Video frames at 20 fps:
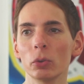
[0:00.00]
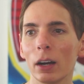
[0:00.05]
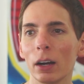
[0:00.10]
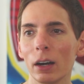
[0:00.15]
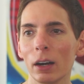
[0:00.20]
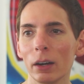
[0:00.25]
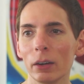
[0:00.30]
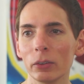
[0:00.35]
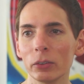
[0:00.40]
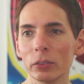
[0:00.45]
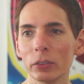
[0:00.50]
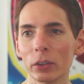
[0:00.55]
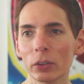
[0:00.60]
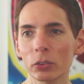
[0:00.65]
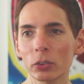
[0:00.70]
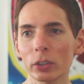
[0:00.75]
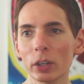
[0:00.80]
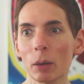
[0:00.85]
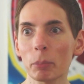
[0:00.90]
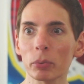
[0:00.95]
uh,
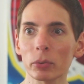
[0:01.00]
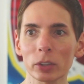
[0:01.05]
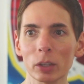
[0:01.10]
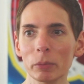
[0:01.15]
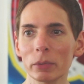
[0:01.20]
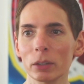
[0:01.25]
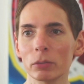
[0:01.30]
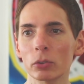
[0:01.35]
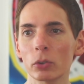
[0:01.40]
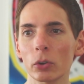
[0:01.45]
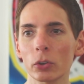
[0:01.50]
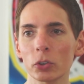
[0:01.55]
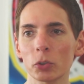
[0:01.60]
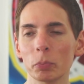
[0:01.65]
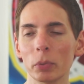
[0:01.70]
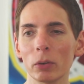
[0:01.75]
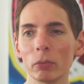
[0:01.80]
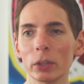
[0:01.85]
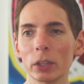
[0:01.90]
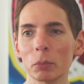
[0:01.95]
there's an upper limit, of course,
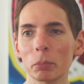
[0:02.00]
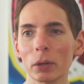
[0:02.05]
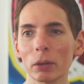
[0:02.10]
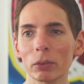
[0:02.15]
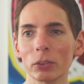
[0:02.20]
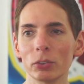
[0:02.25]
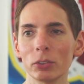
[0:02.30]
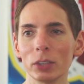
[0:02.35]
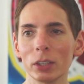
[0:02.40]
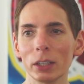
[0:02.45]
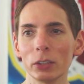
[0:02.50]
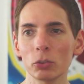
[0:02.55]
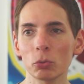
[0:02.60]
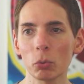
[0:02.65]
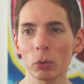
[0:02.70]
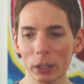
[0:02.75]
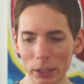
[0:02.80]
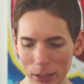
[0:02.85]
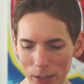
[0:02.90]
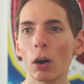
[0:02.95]
but we could probably say
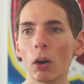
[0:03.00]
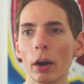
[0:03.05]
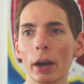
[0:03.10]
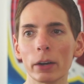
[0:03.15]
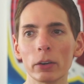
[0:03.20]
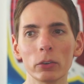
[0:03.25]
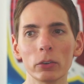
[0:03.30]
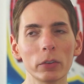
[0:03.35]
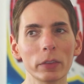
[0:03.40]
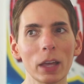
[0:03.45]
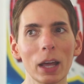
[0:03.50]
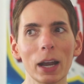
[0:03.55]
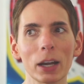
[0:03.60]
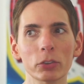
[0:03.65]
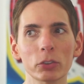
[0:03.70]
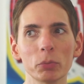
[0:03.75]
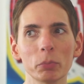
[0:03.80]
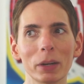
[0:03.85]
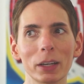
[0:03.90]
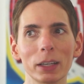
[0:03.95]
twenty. Oh, I don't know, that
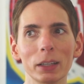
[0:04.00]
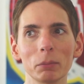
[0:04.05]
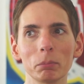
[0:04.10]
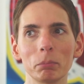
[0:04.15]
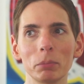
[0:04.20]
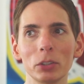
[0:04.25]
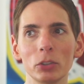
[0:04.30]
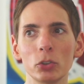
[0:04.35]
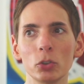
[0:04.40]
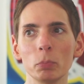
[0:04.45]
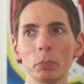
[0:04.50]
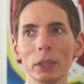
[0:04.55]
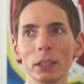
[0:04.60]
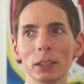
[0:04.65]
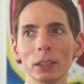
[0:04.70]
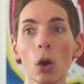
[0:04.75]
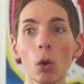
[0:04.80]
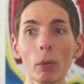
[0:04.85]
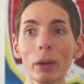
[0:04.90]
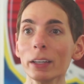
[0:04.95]
actually might be too
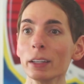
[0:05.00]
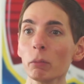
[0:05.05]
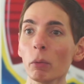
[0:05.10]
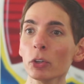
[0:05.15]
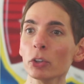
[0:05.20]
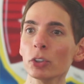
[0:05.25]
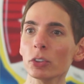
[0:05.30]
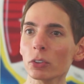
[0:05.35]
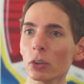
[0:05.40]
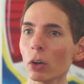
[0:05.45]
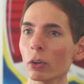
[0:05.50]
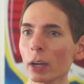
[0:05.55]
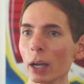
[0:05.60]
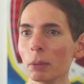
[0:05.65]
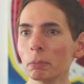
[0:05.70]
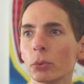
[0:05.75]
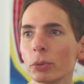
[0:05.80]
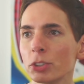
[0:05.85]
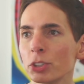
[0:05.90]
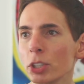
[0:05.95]
big. Oh, it wasn't,
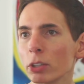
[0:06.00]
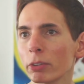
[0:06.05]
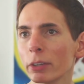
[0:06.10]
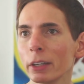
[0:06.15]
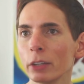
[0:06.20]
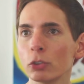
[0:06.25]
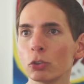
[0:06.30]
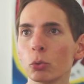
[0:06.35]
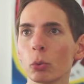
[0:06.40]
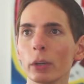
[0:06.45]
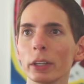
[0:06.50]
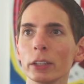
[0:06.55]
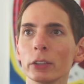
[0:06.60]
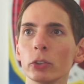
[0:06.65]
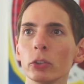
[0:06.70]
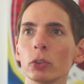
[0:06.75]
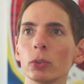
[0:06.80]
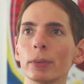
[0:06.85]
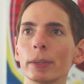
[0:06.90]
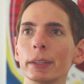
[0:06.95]
okay. So we generated twenty
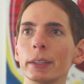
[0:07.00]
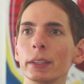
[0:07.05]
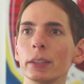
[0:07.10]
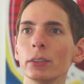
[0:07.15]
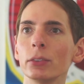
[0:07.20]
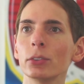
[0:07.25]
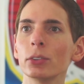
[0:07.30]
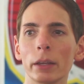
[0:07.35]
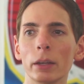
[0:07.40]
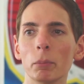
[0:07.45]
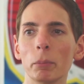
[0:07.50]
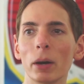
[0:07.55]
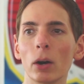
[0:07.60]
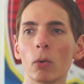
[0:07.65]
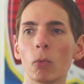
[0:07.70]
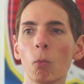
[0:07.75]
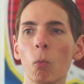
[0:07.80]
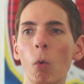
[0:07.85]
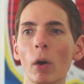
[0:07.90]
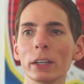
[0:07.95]
U U I Ds in
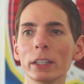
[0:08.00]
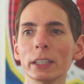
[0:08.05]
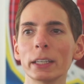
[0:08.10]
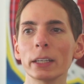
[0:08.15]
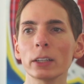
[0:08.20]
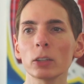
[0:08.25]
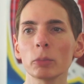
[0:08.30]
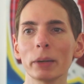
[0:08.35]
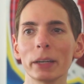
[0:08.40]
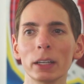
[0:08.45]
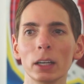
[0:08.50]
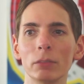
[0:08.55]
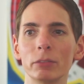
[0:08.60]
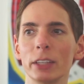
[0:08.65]
about one kilobyte of